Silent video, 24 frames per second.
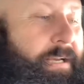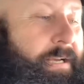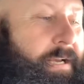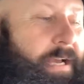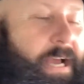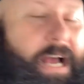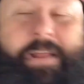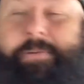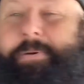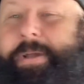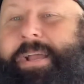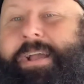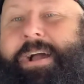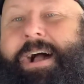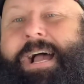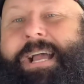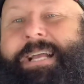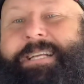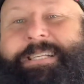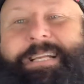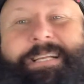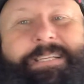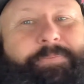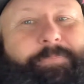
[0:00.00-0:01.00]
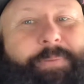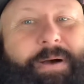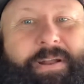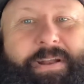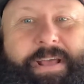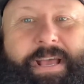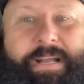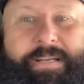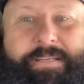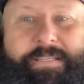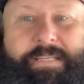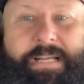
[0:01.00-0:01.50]
Anyway, guys, that's about
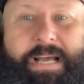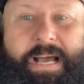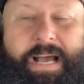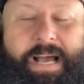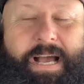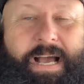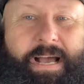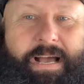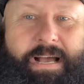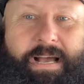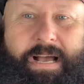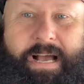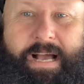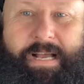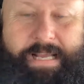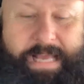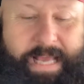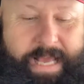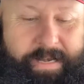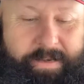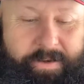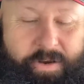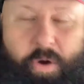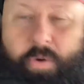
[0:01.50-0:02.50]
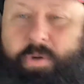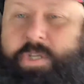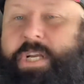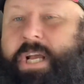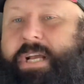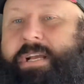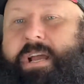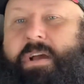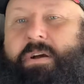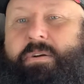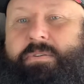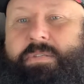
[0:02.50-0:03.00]
it. Again, go
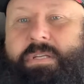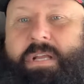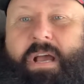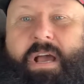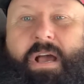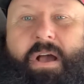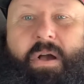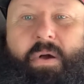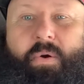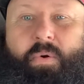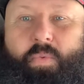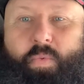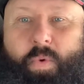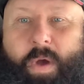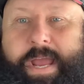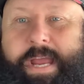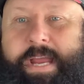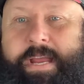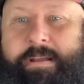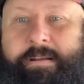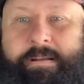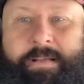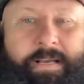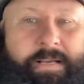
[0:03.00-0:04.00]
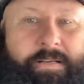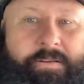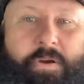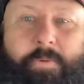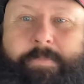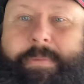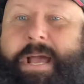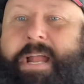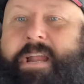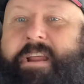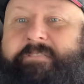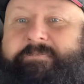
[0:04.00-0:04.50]
check out Wayne,
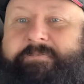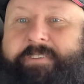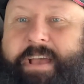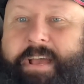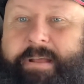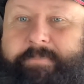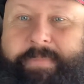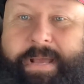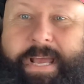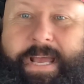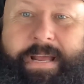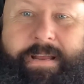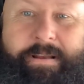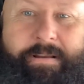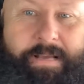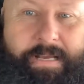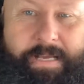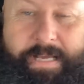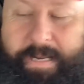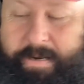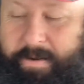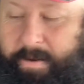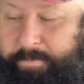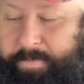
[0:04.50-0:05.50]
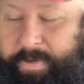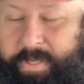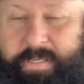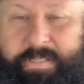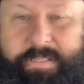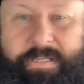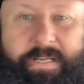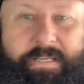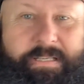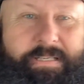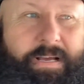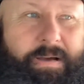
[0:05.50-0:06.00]
Nomadic Van Man. Again, I'll put
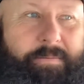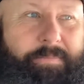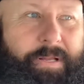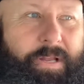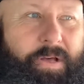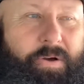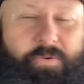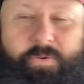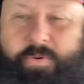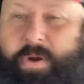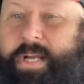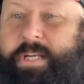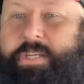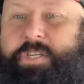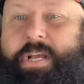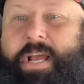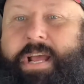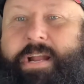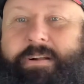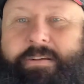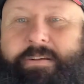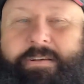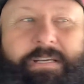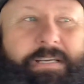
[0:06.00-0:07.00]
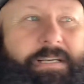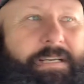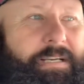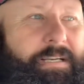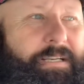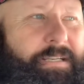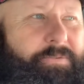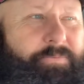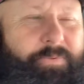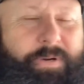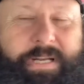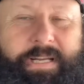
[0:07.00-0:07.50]
his link down below. Great channel.
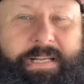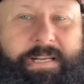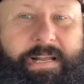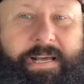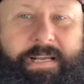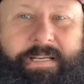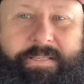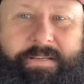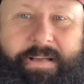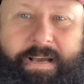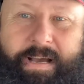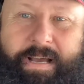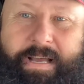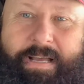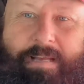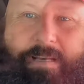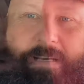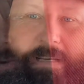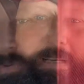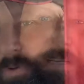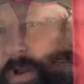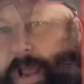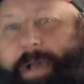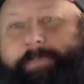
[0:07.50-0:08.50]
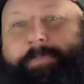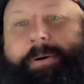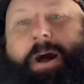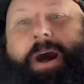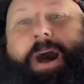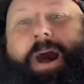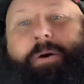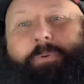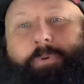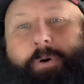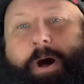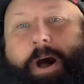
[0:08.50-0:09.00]
He's a really nice guy. Grab a
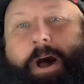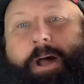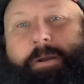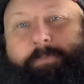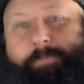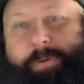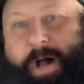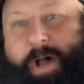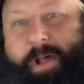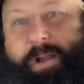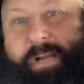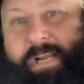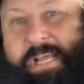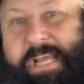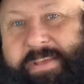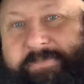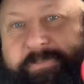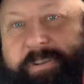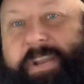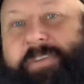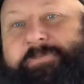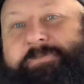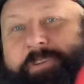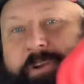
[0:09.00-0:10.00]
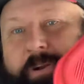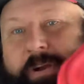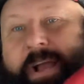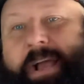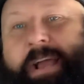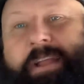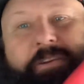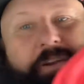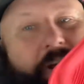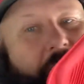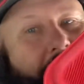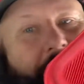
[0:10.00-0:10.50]
hot water bottle. Even if you're
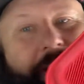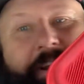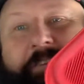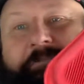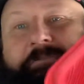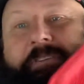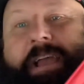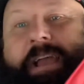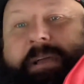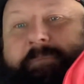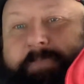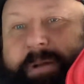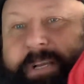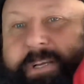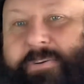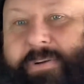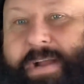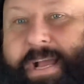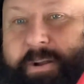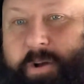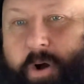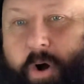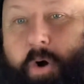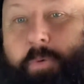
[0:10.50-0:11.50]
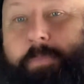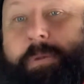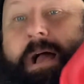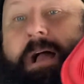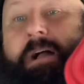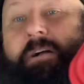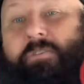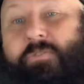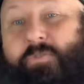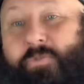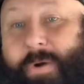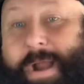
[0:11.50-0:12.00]
not in a van, but you're at home,
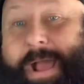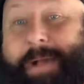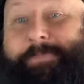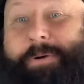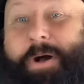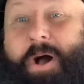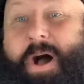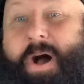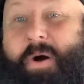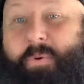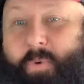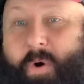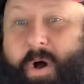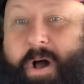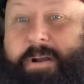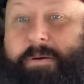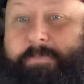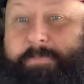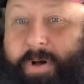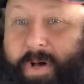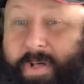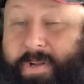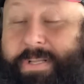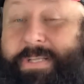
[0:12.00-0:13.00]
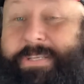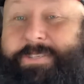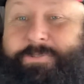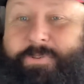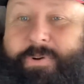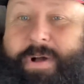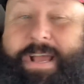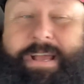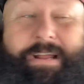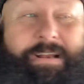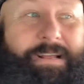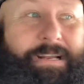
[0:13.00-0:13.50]
grab a hot water bottle and try it.